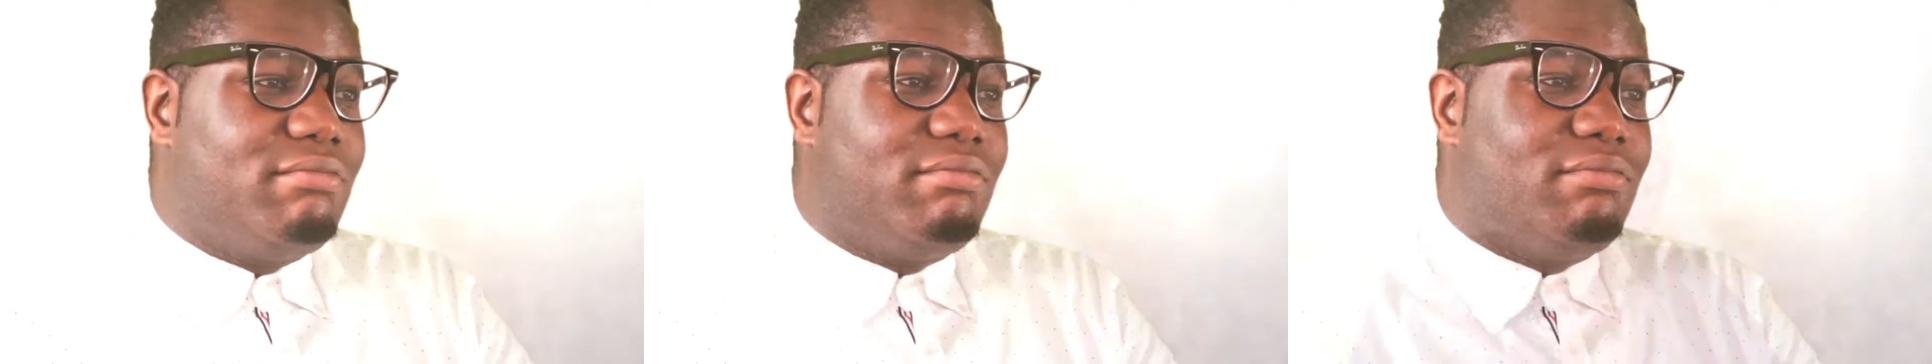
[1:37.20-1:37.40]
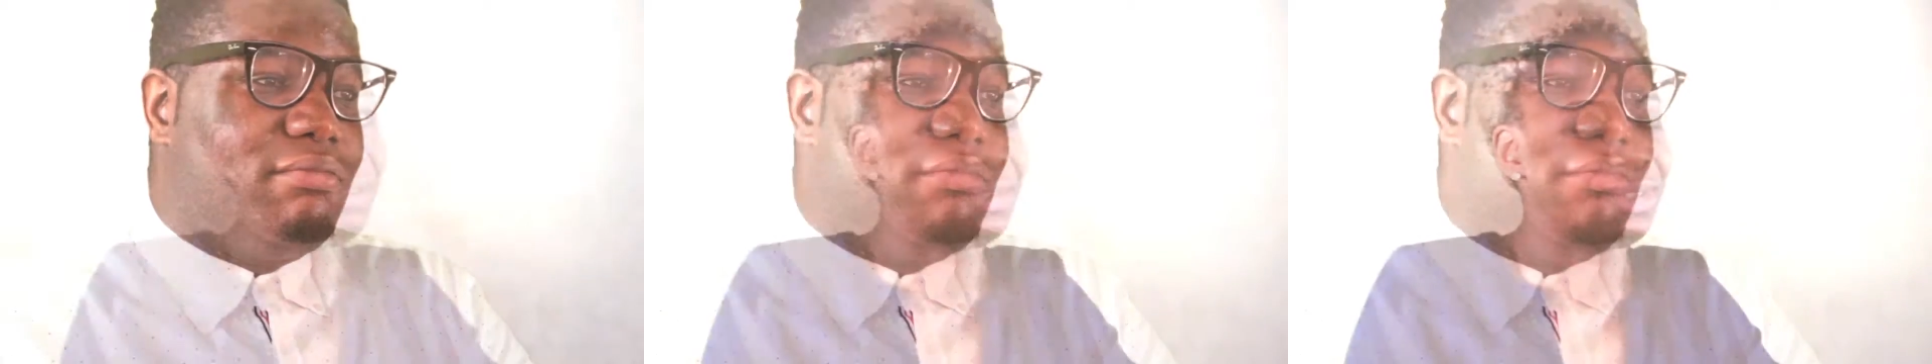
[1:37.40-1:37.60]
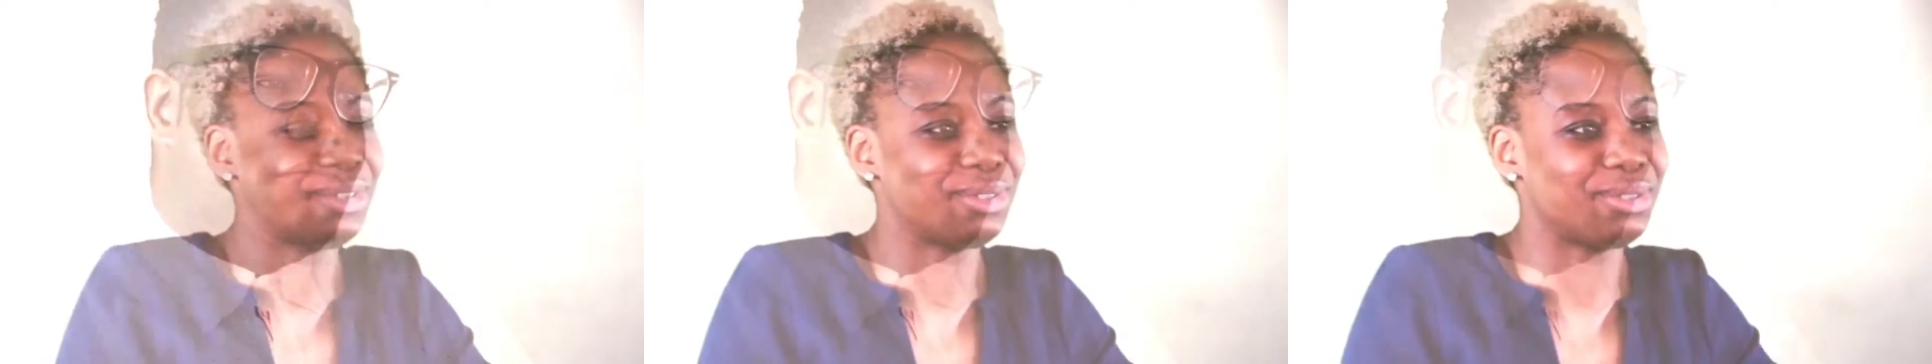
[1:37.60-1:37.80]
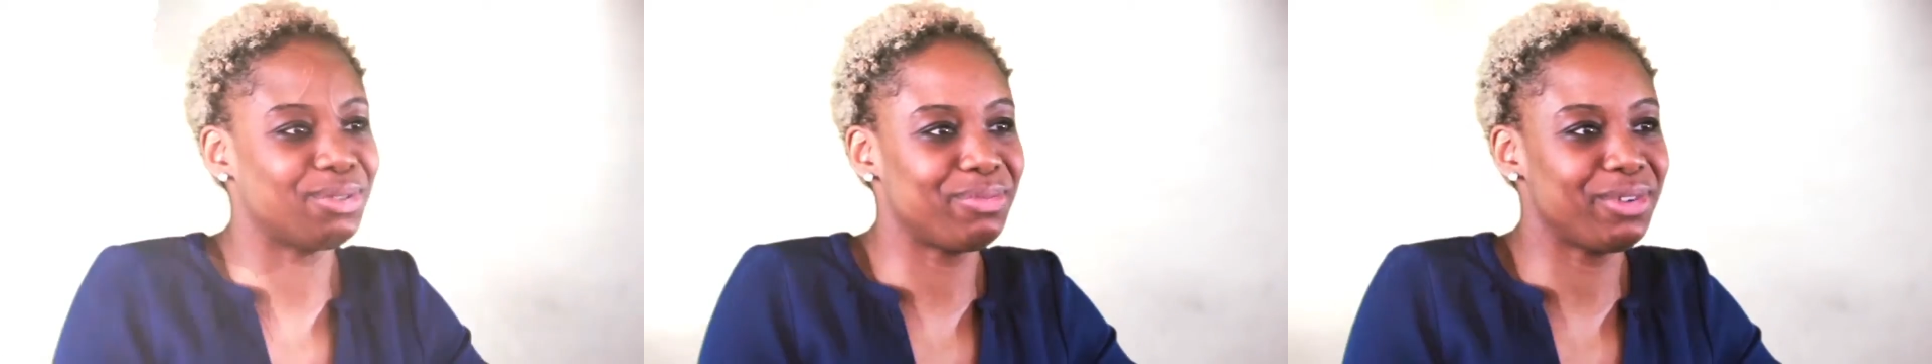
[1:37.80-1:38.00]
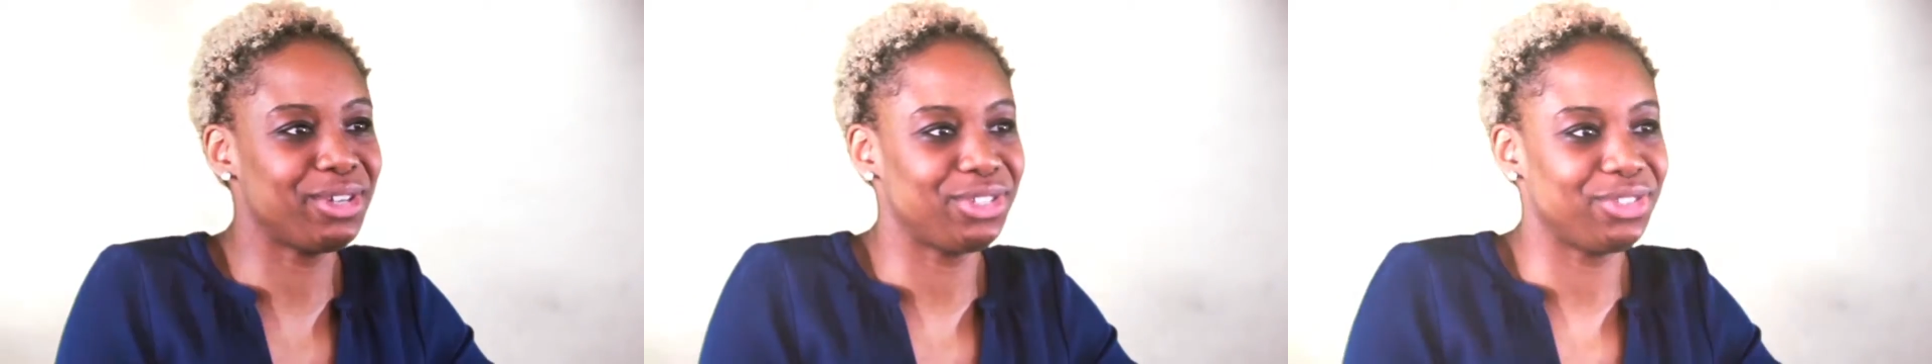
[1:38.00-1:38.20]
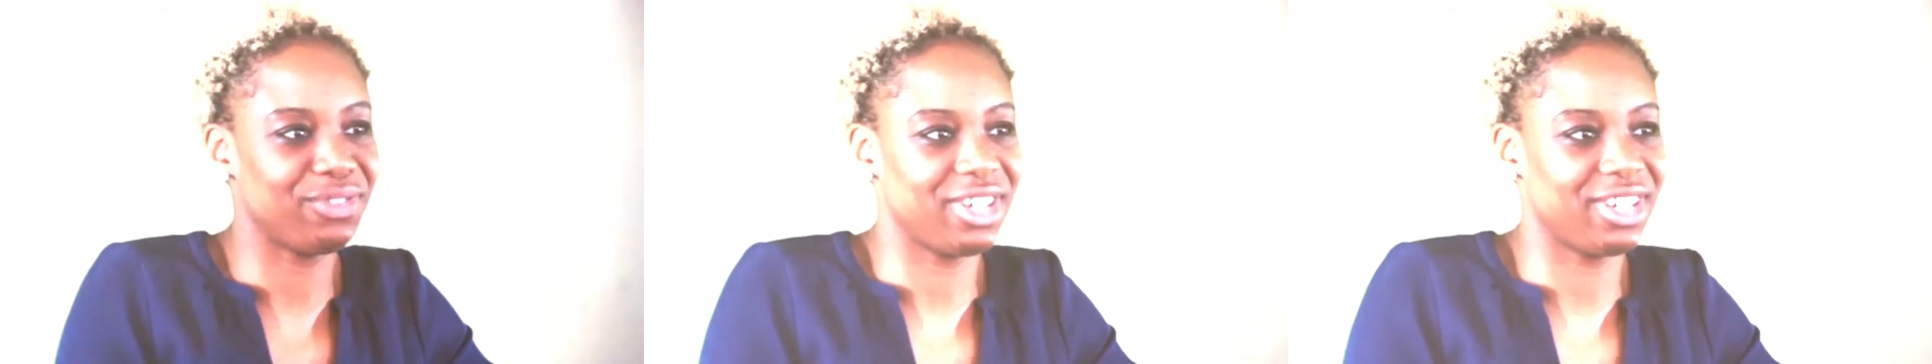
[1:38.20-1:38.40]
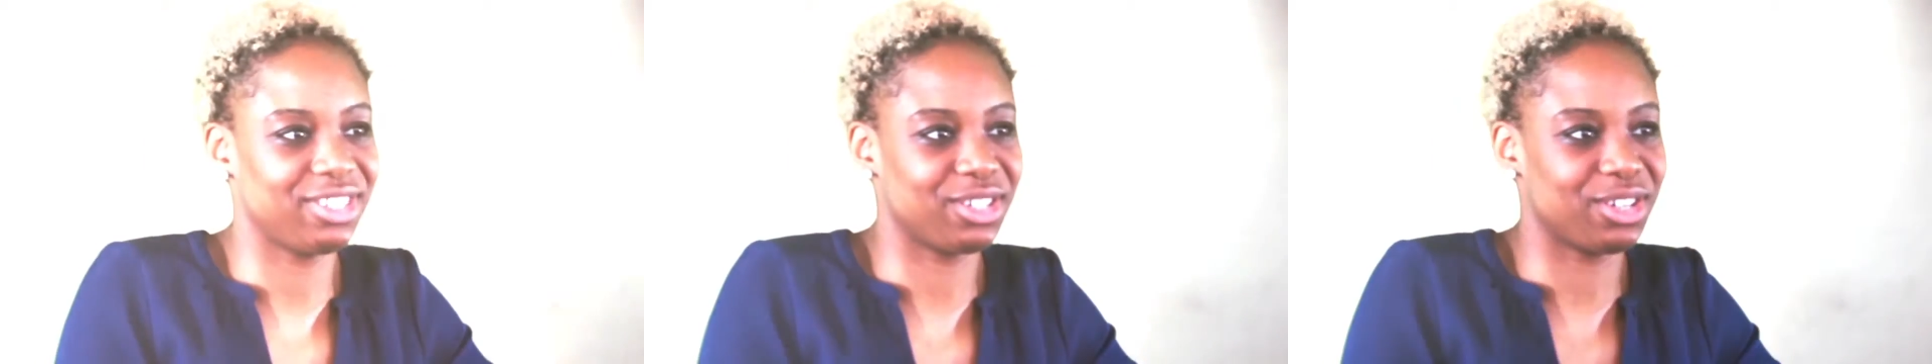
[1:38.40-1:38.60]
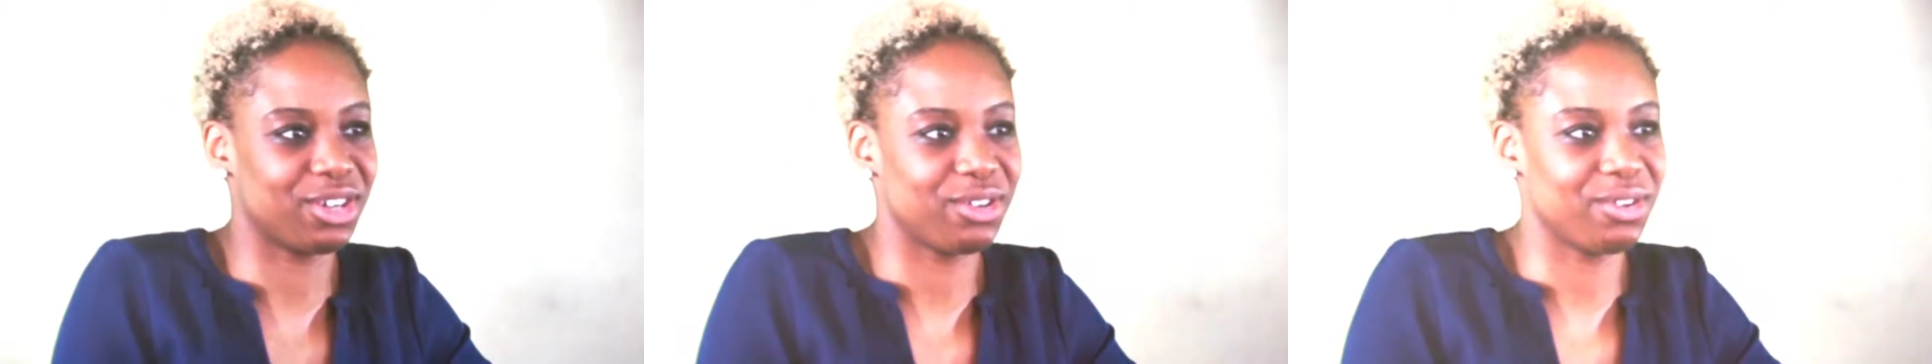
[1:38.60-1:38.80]
It was almost 3 years
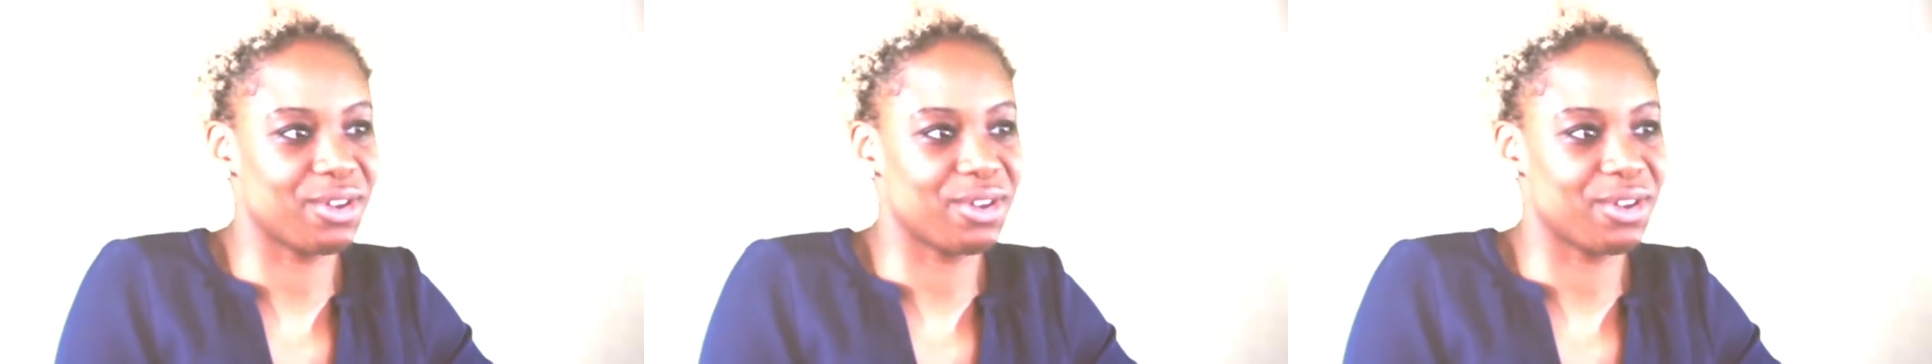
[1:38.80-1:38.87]
ago,